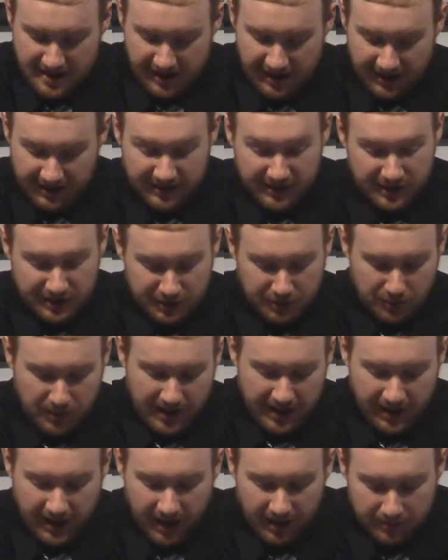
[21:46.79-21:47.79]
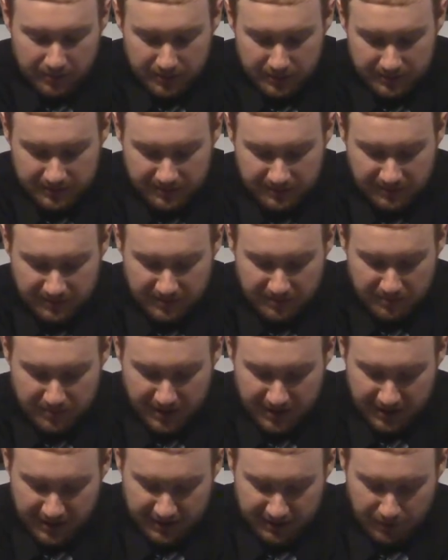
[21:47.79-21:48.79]
on the way up.
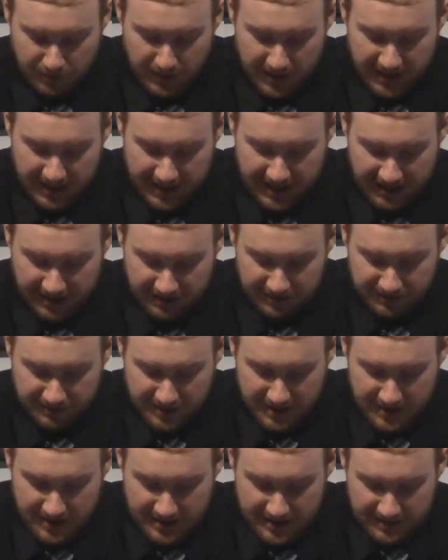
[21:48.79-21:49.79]
But on the way down,